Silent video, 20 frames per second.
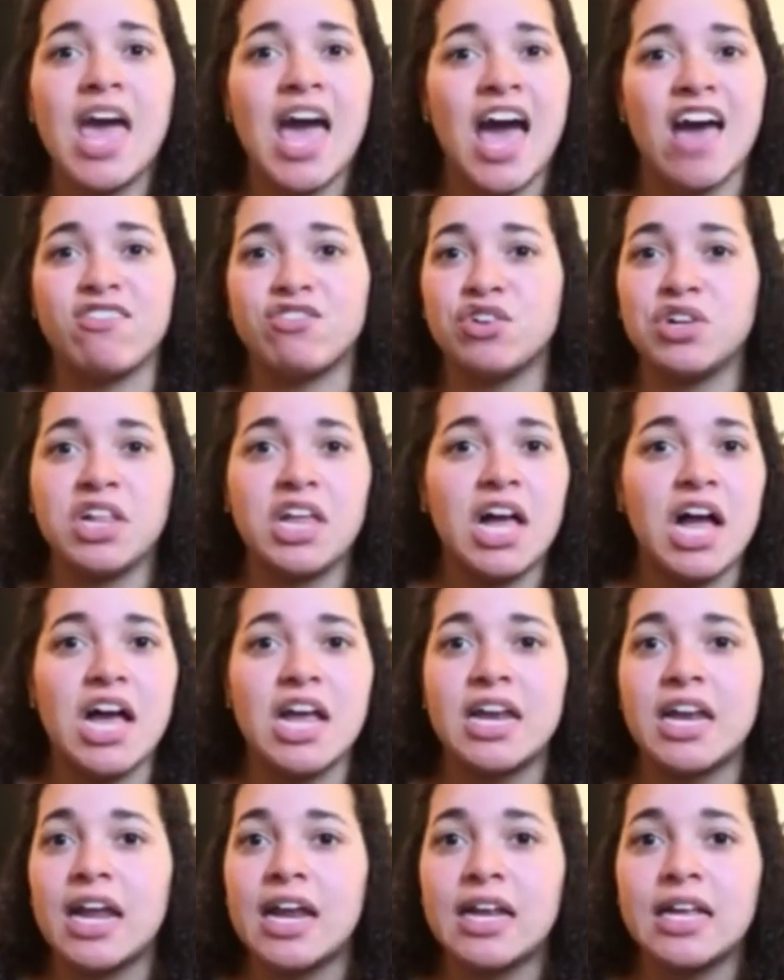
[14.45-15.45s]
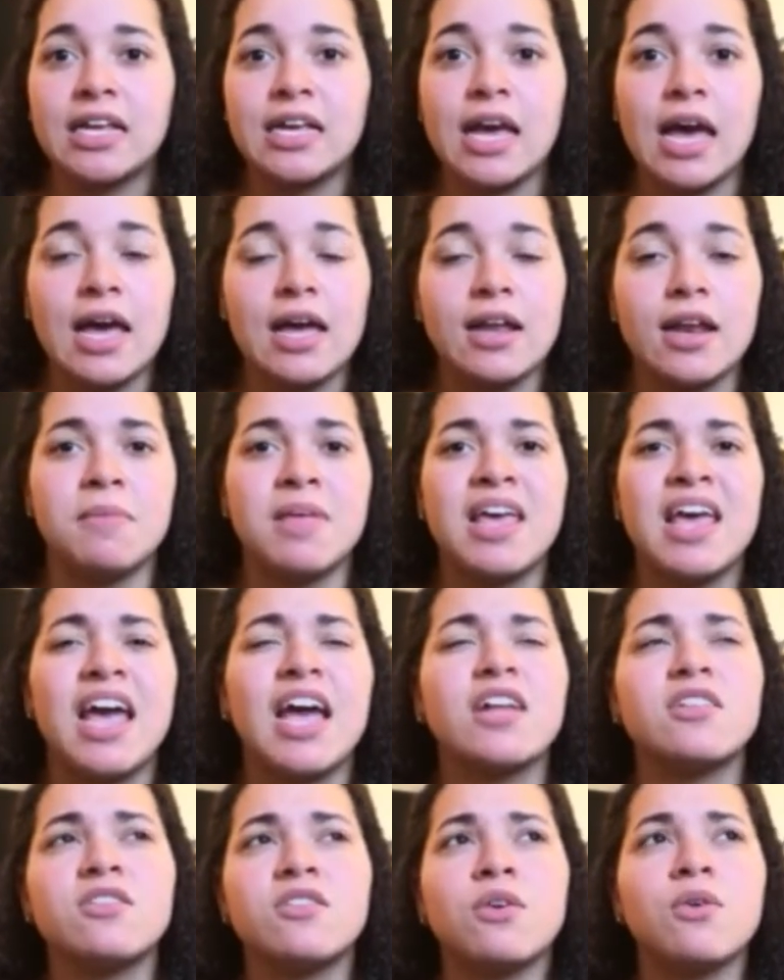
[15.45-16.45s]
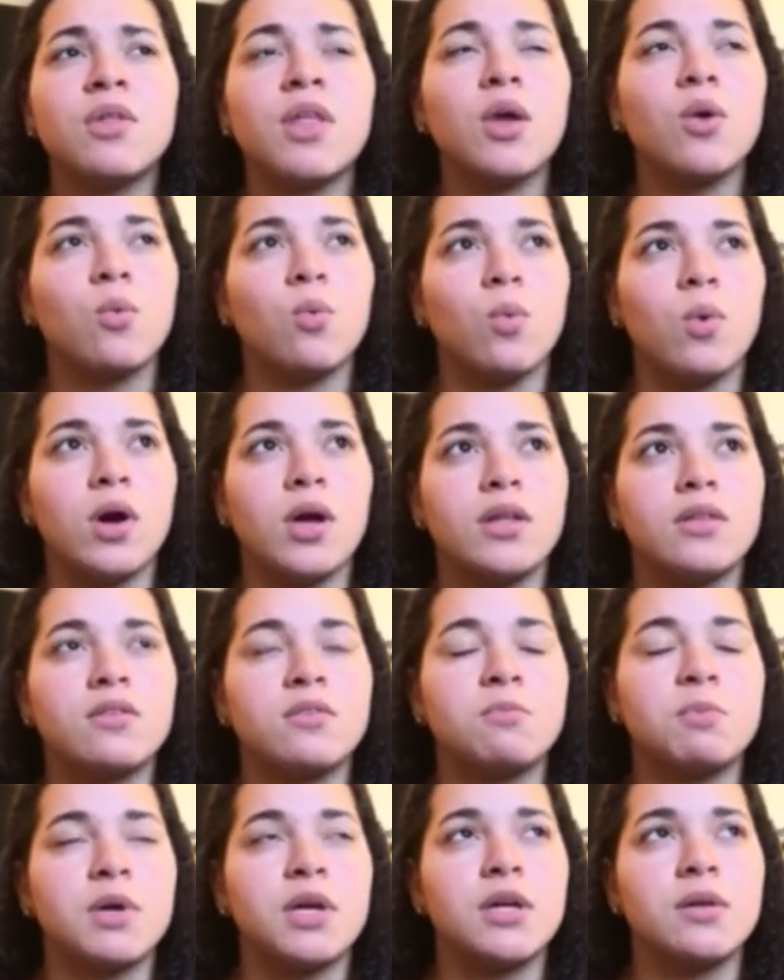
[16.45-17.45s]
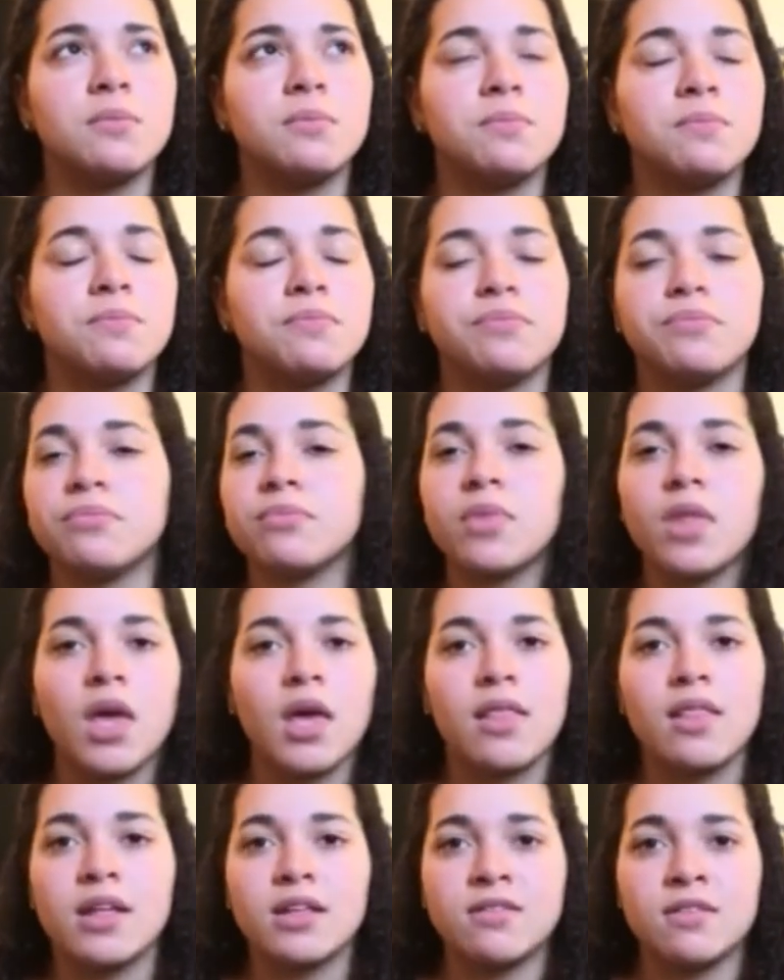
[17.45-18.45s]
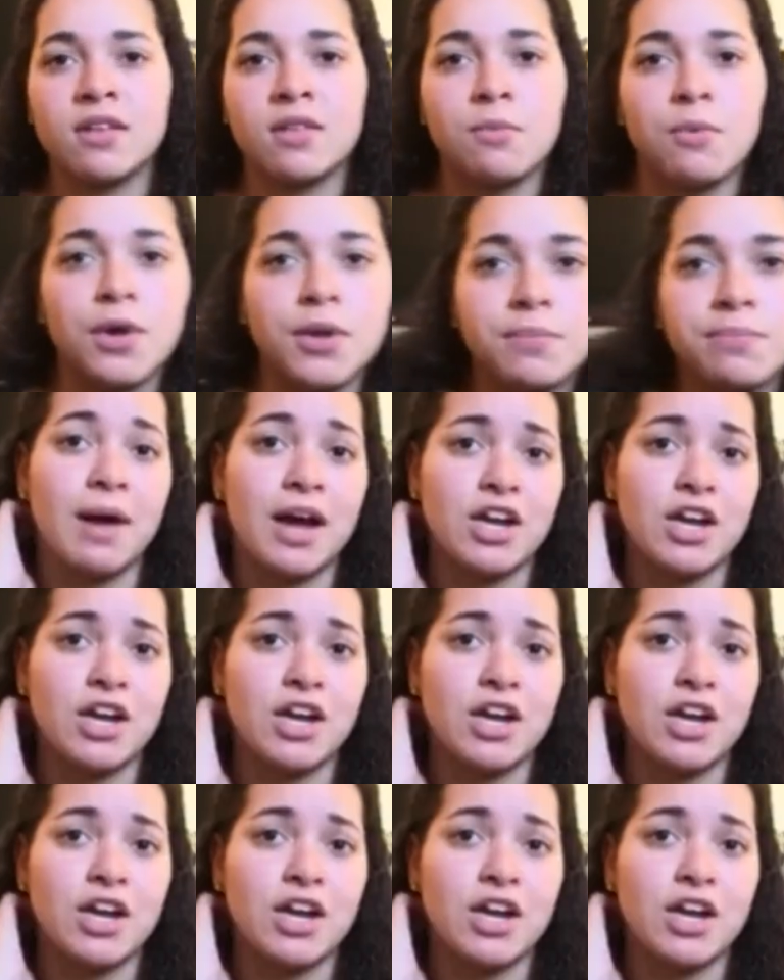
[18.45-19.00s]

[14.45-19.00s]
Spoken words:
Haven't really gotten any yet. It snowed like once, but that's not the point.